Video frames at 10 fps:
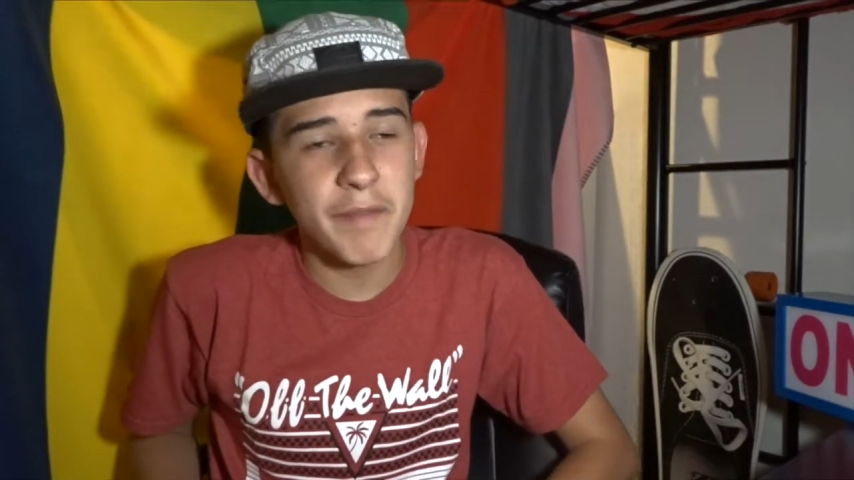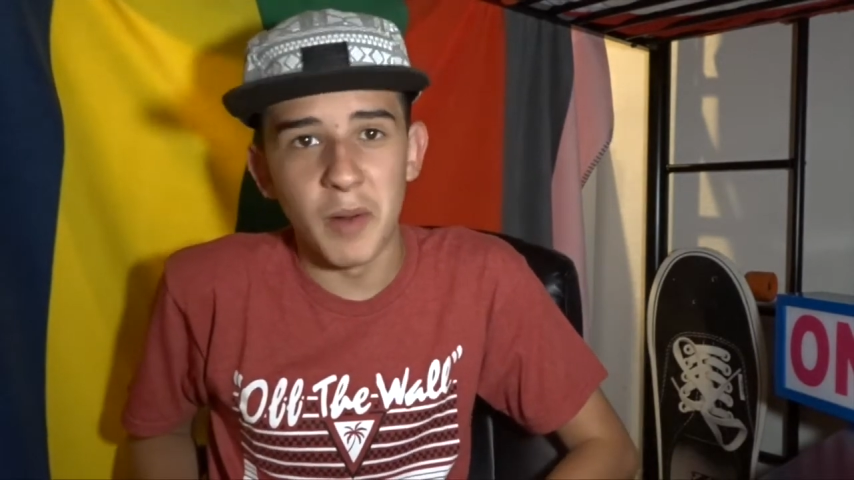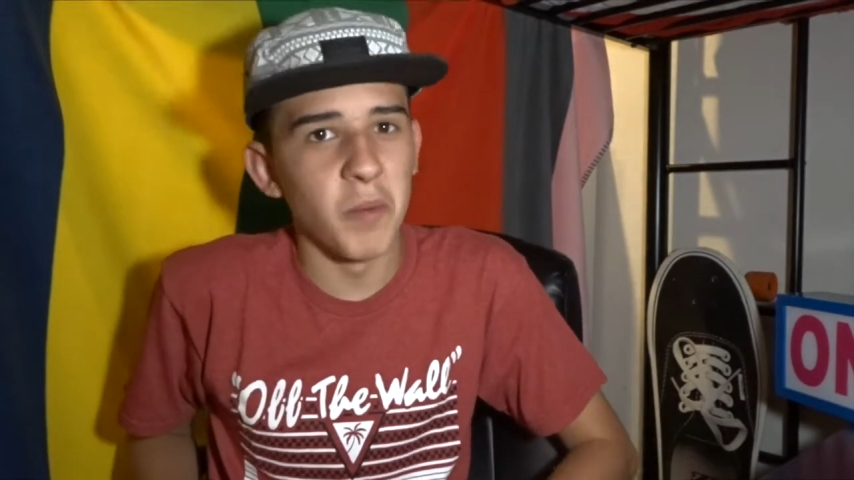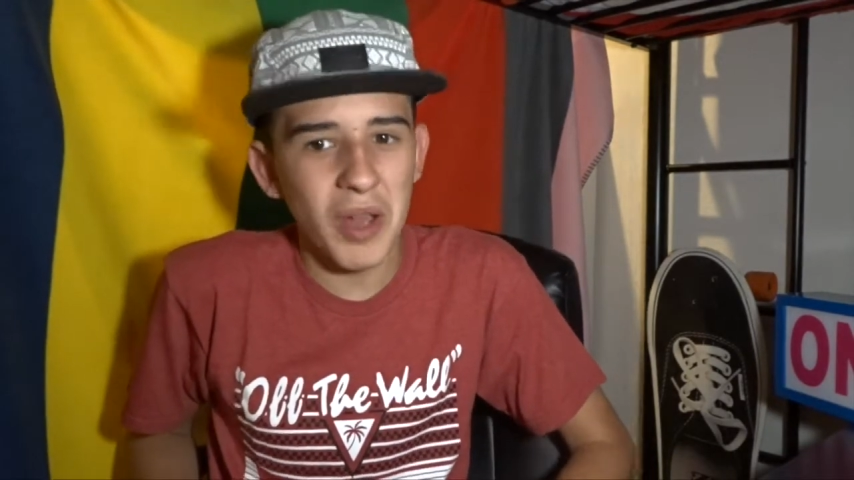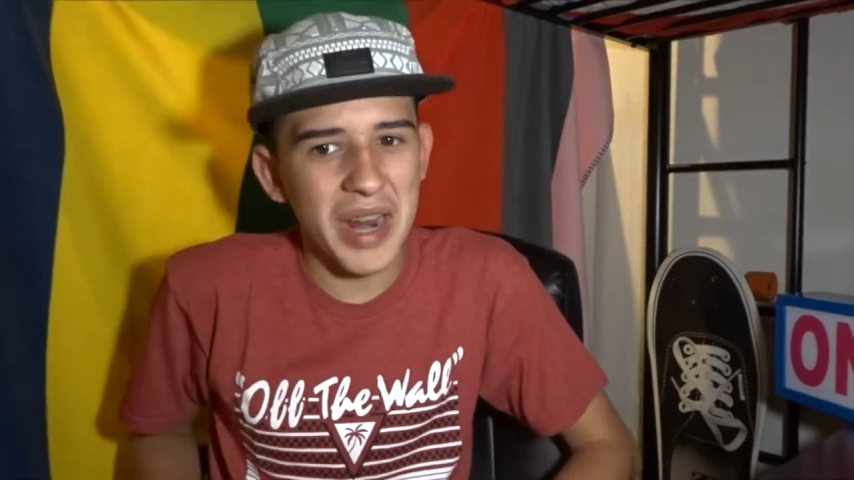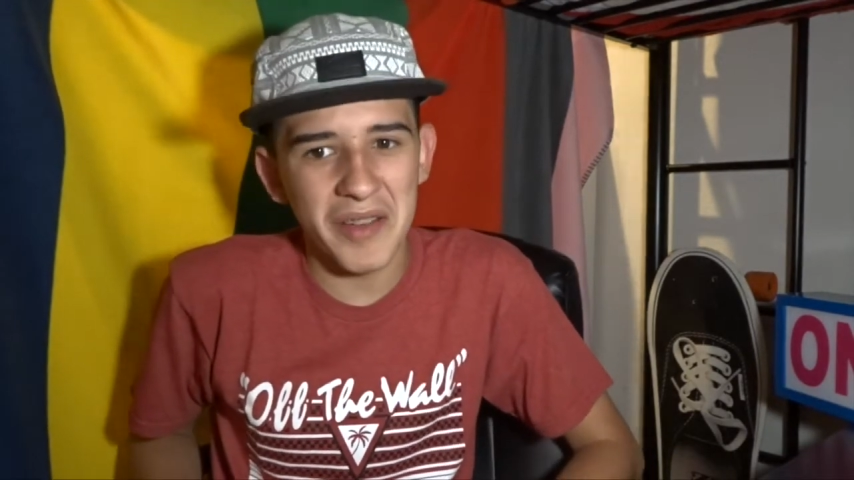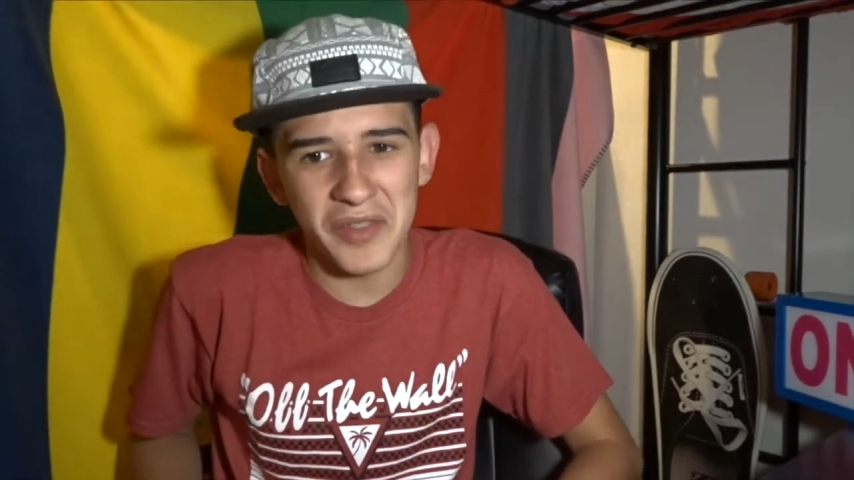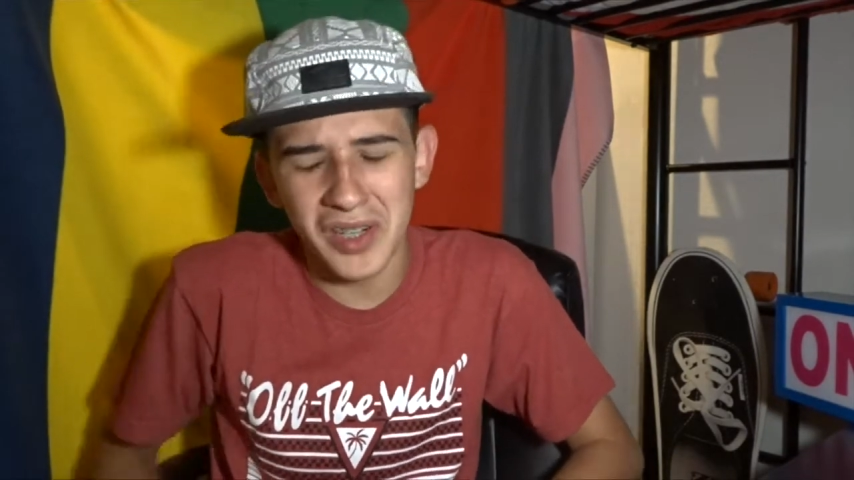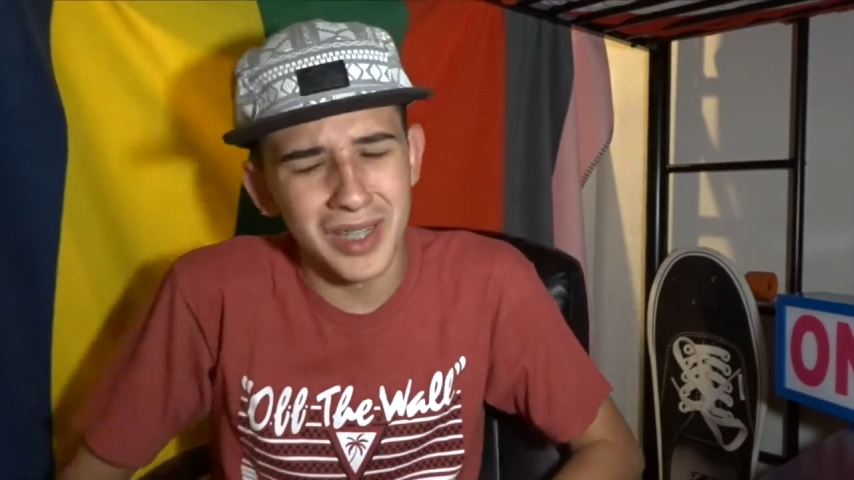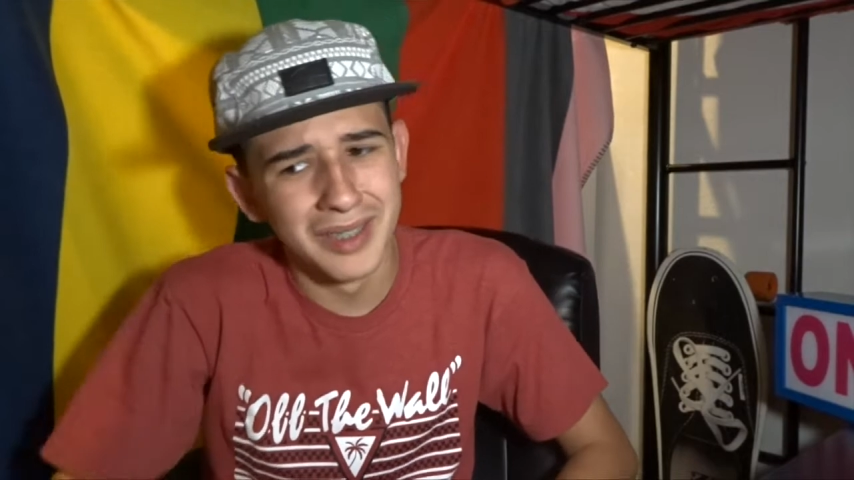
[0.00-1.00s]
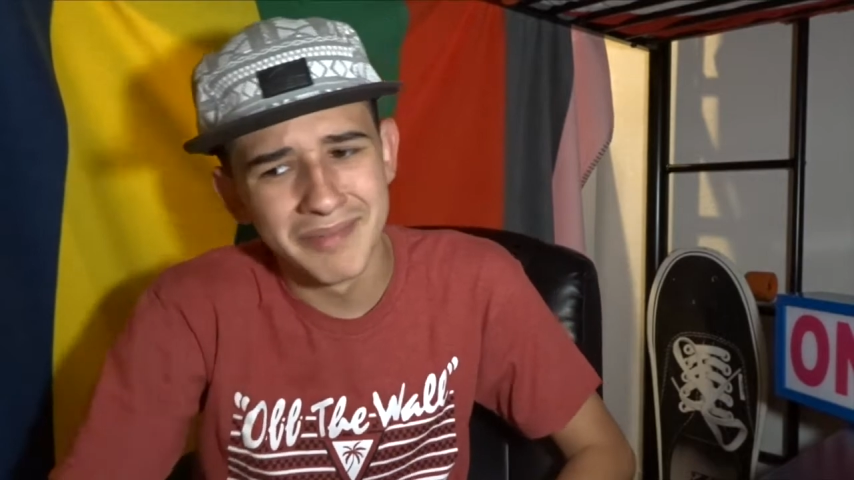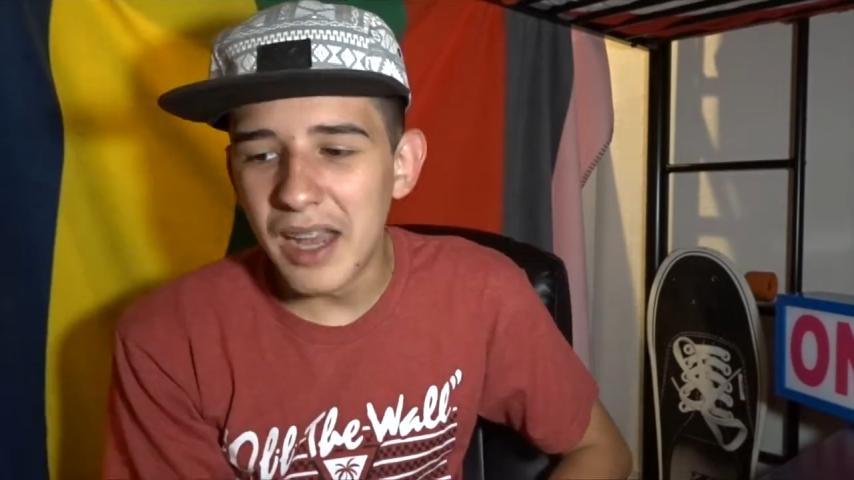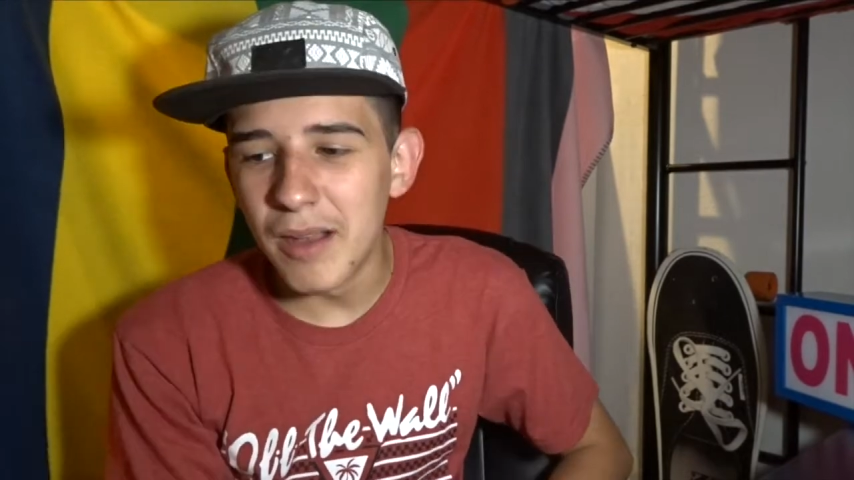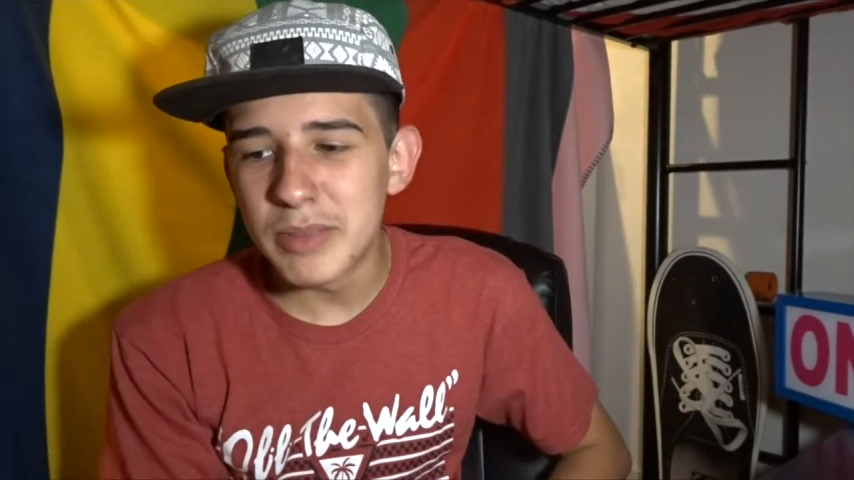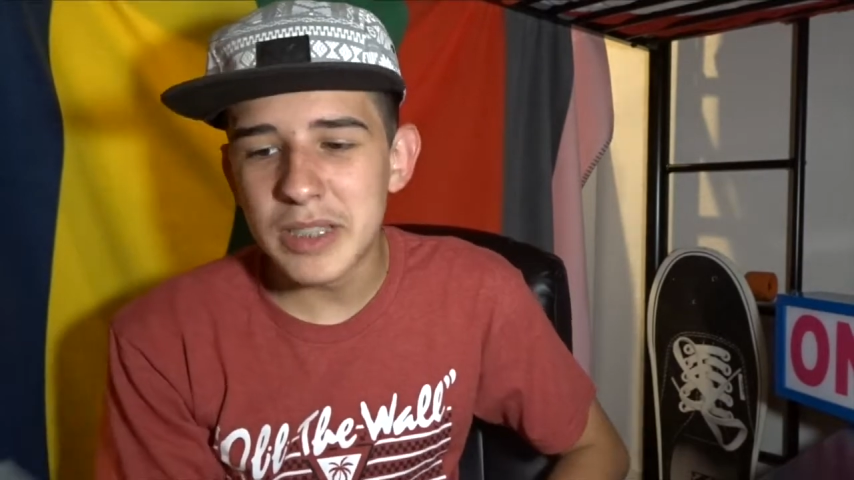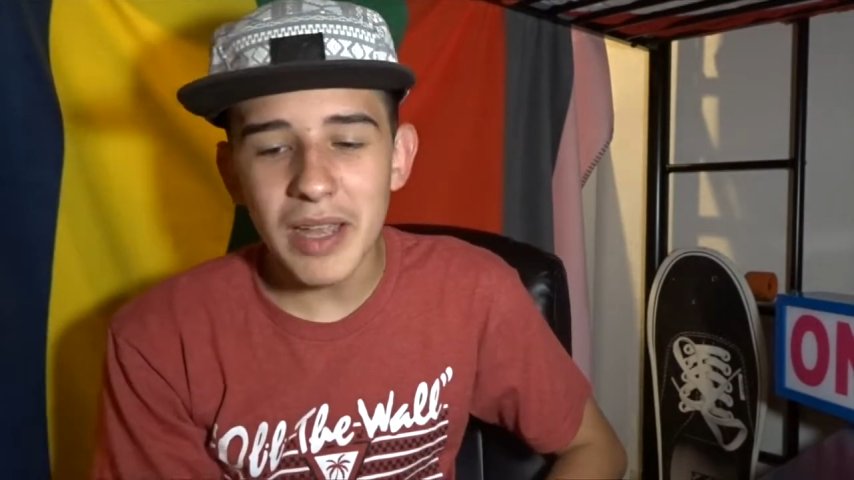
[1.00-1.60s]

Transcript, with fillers: but whatever. So